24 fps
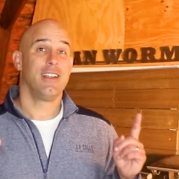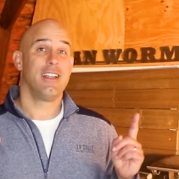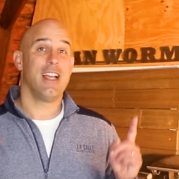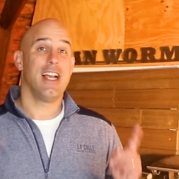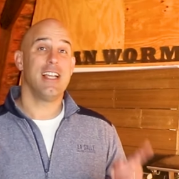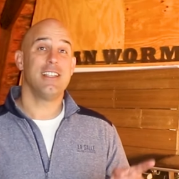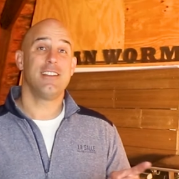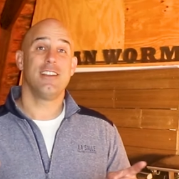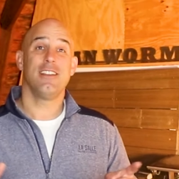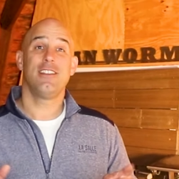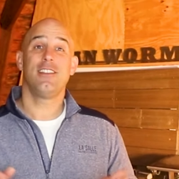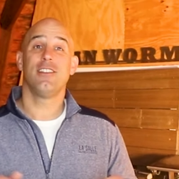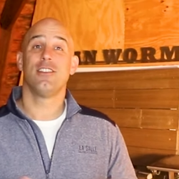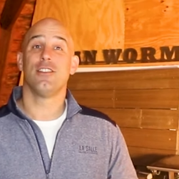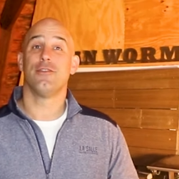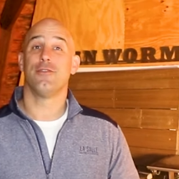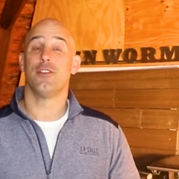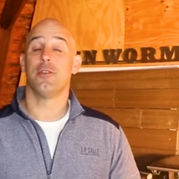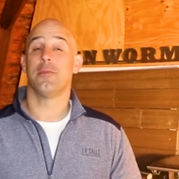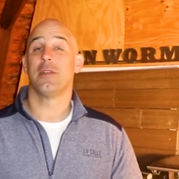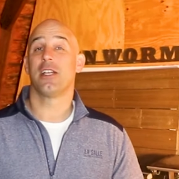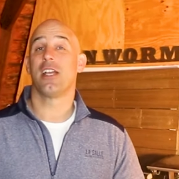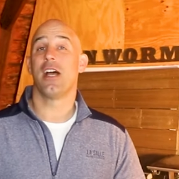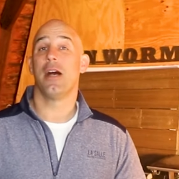Guys, this is a
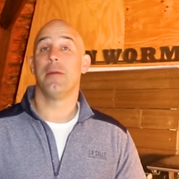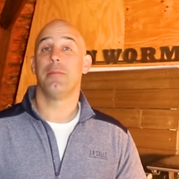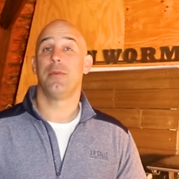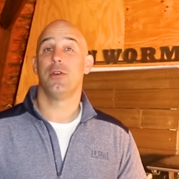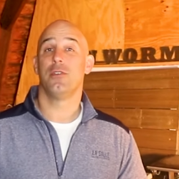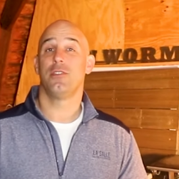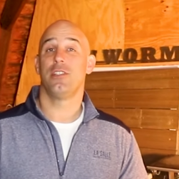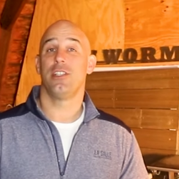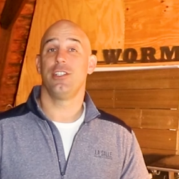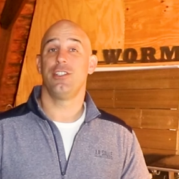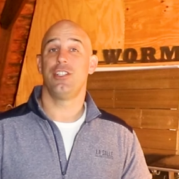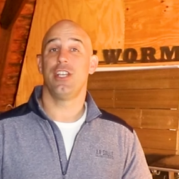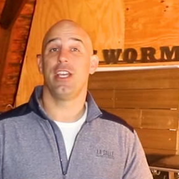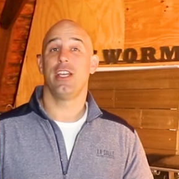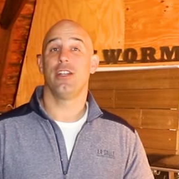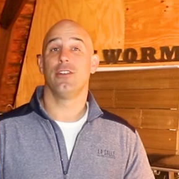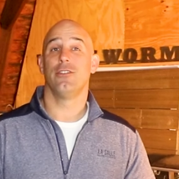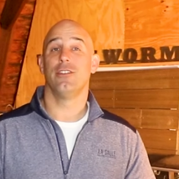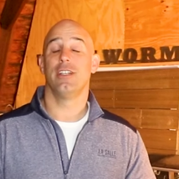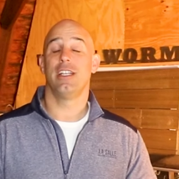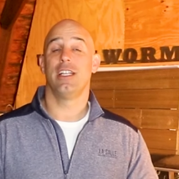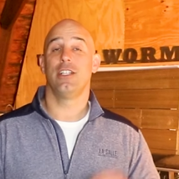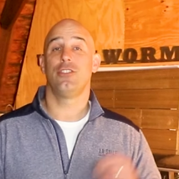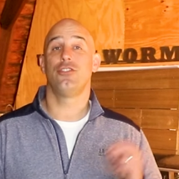vermicomposting
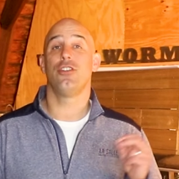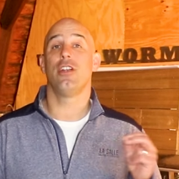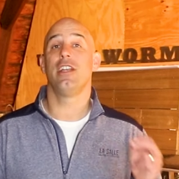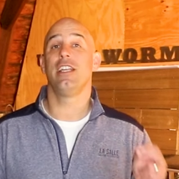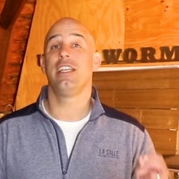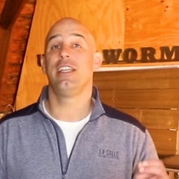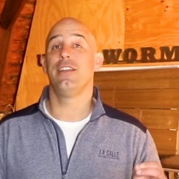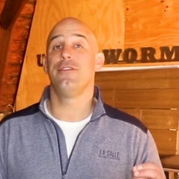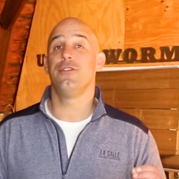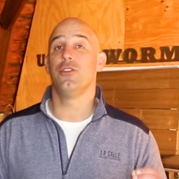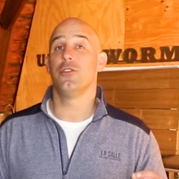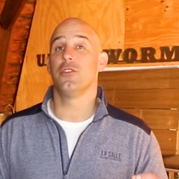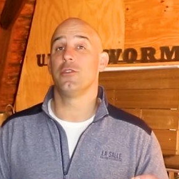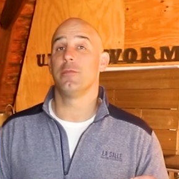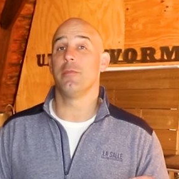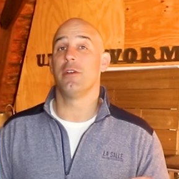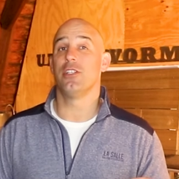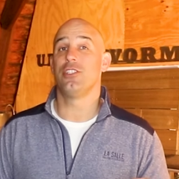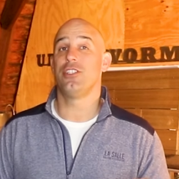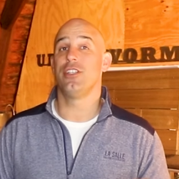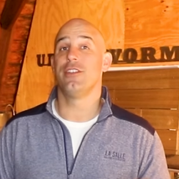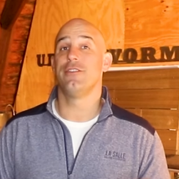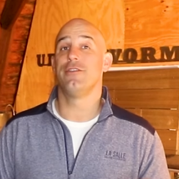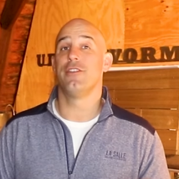channel, and I try to give you as
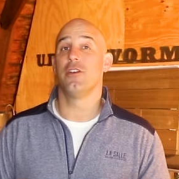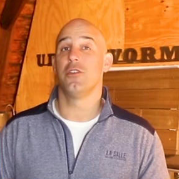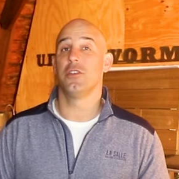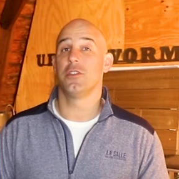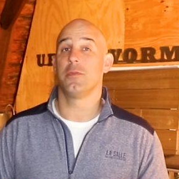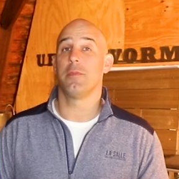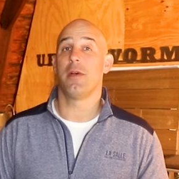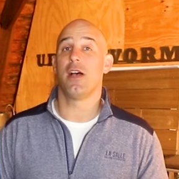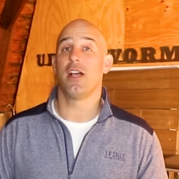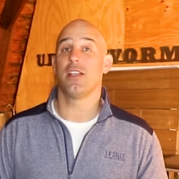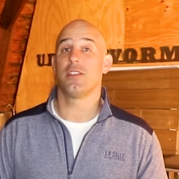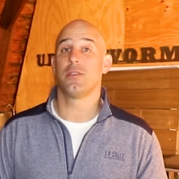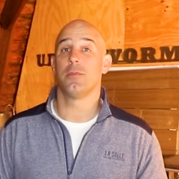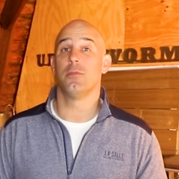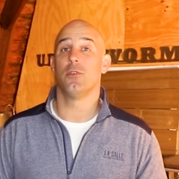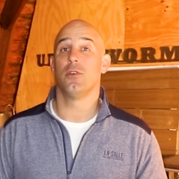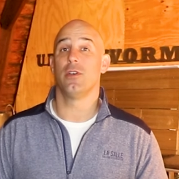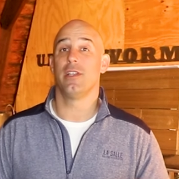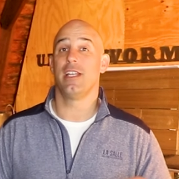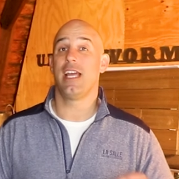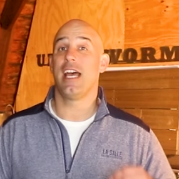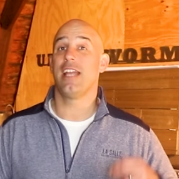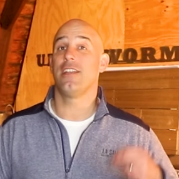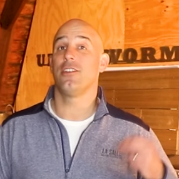much info as
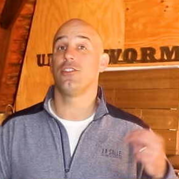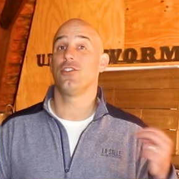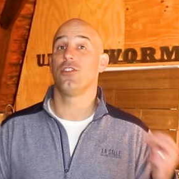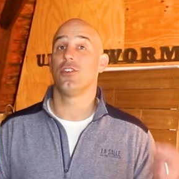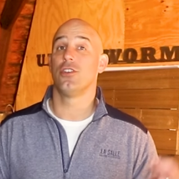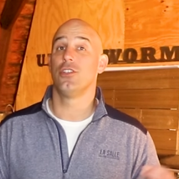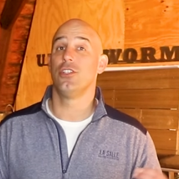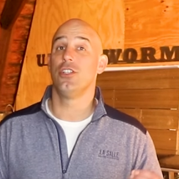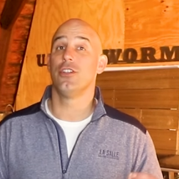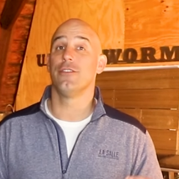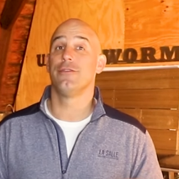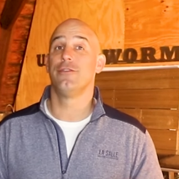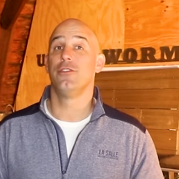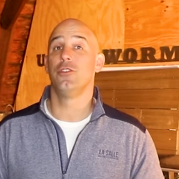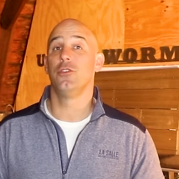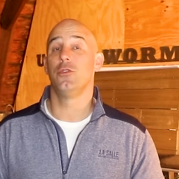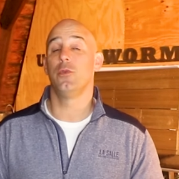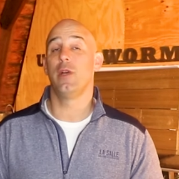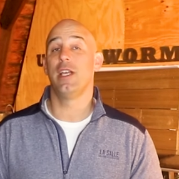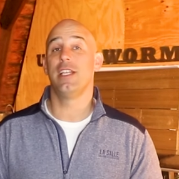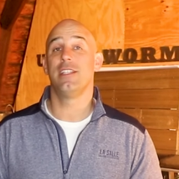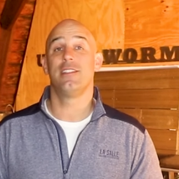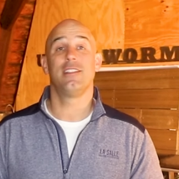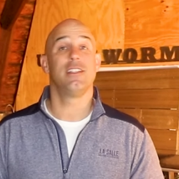possible on how to turn your food
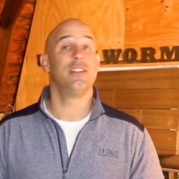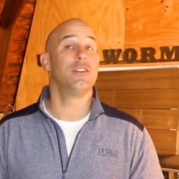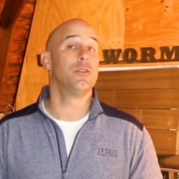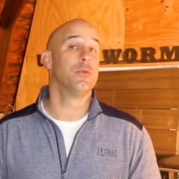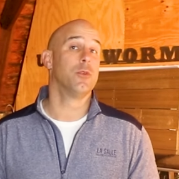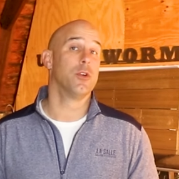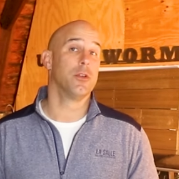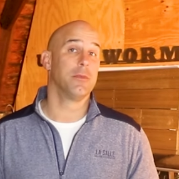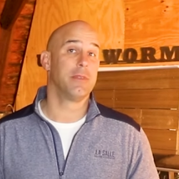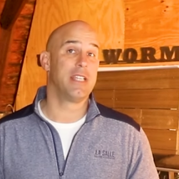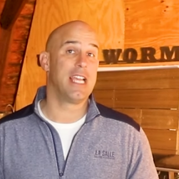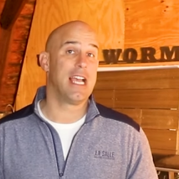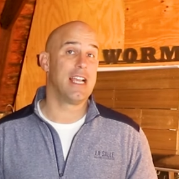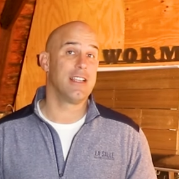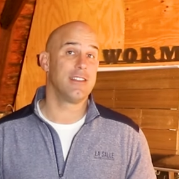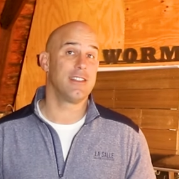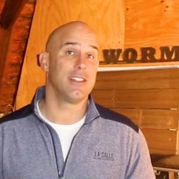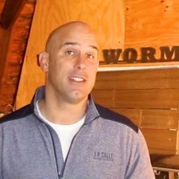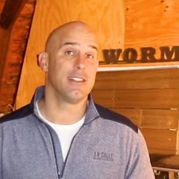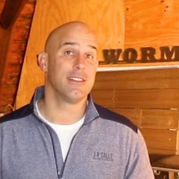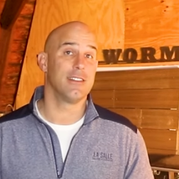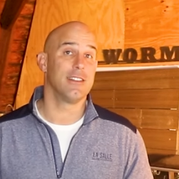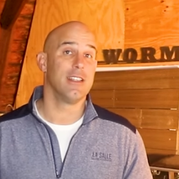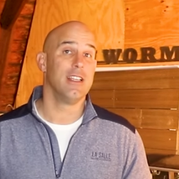waste into worm
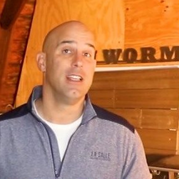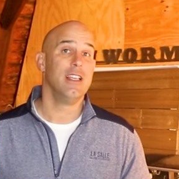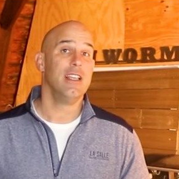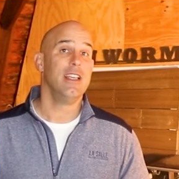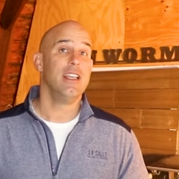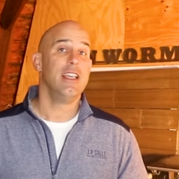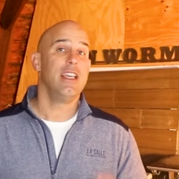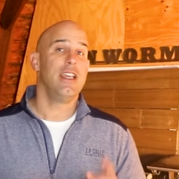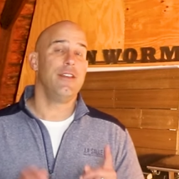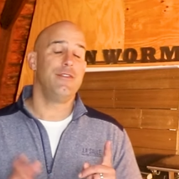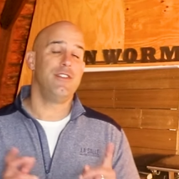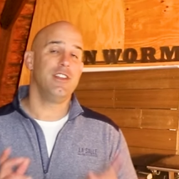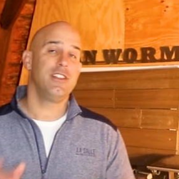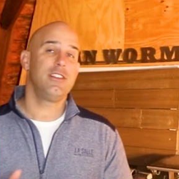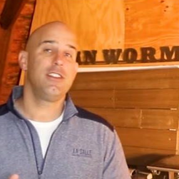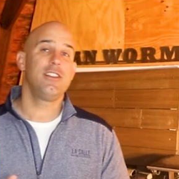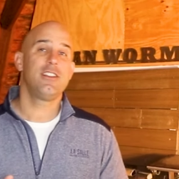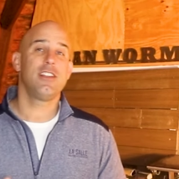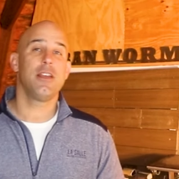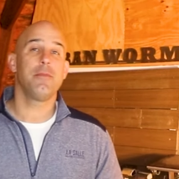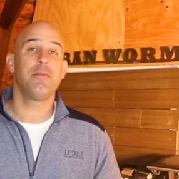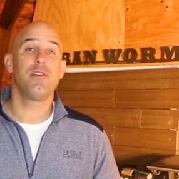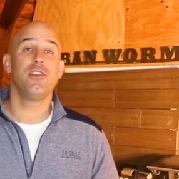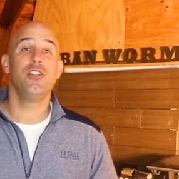castings. If this
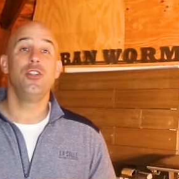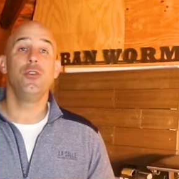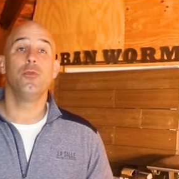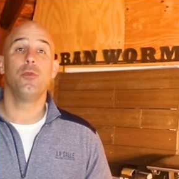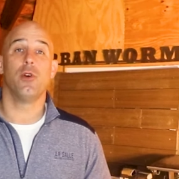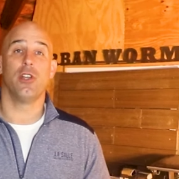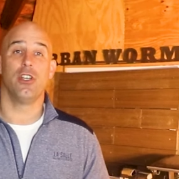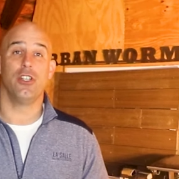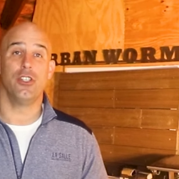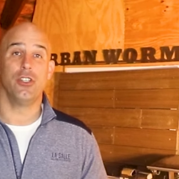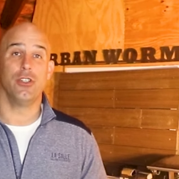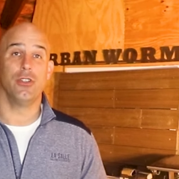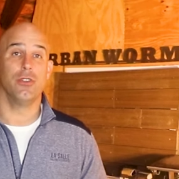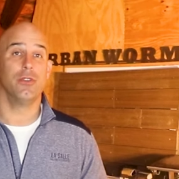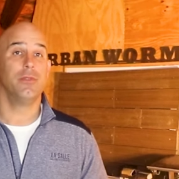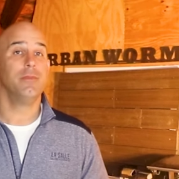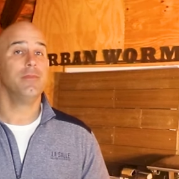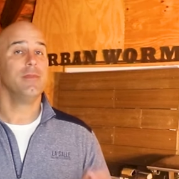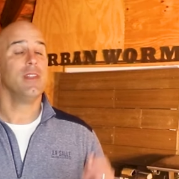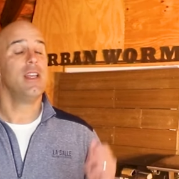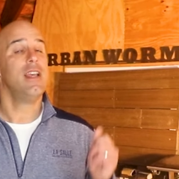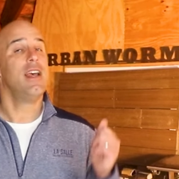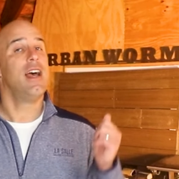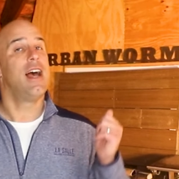is something you want to do,
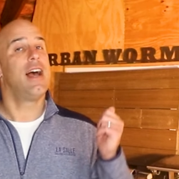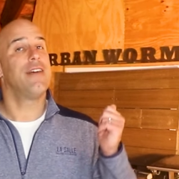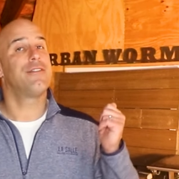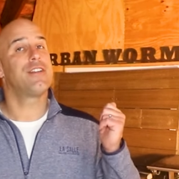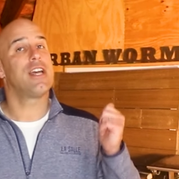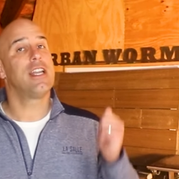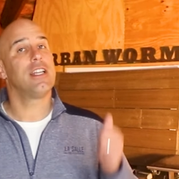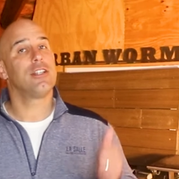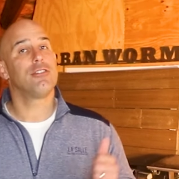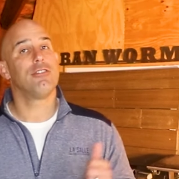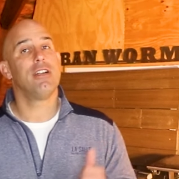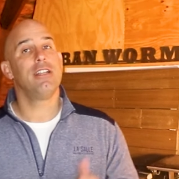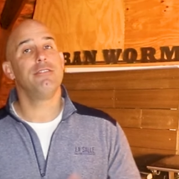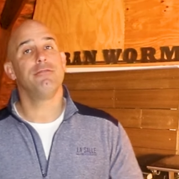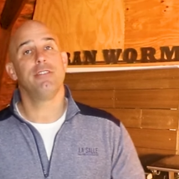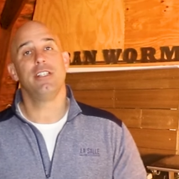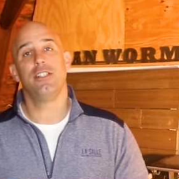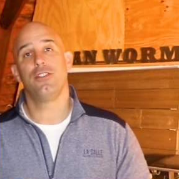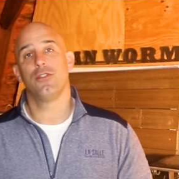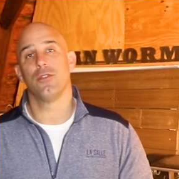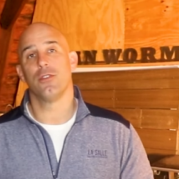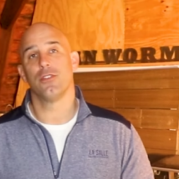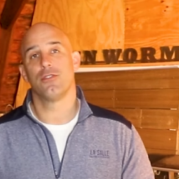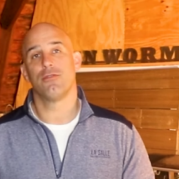I've got a great
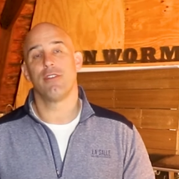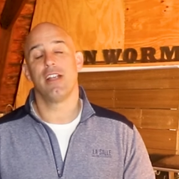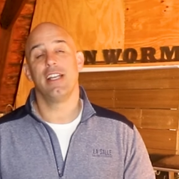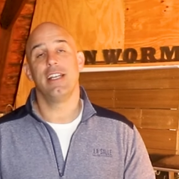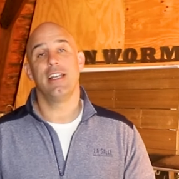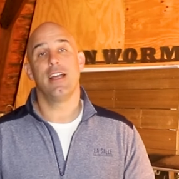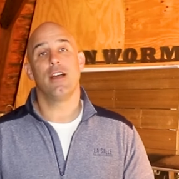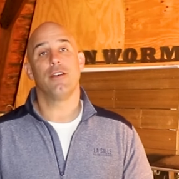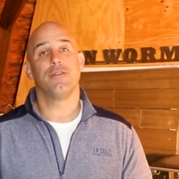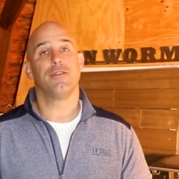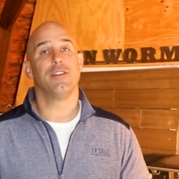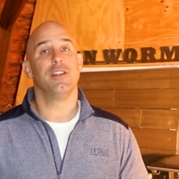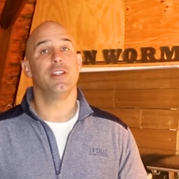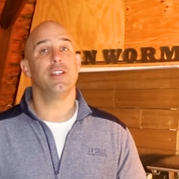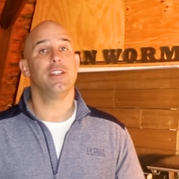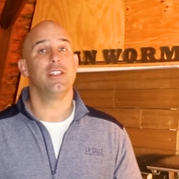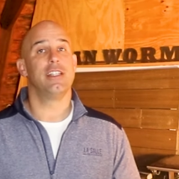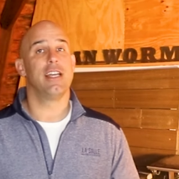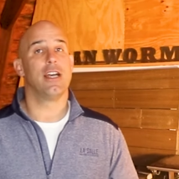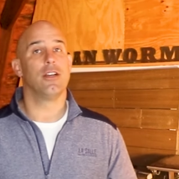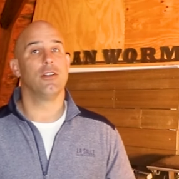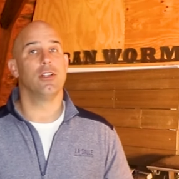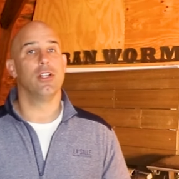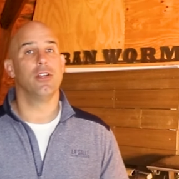resource right now for you to
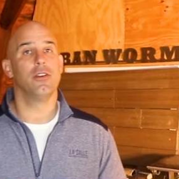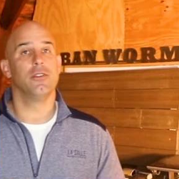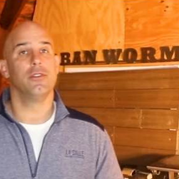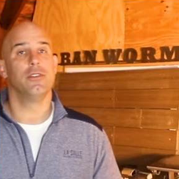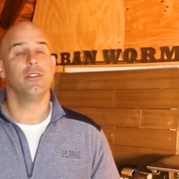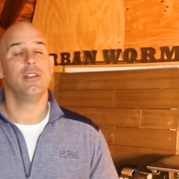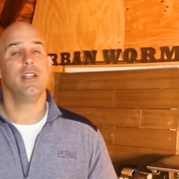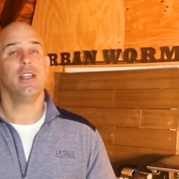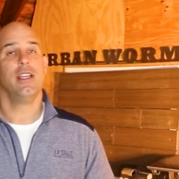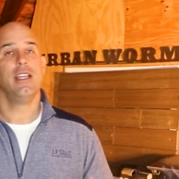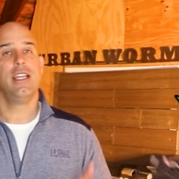download.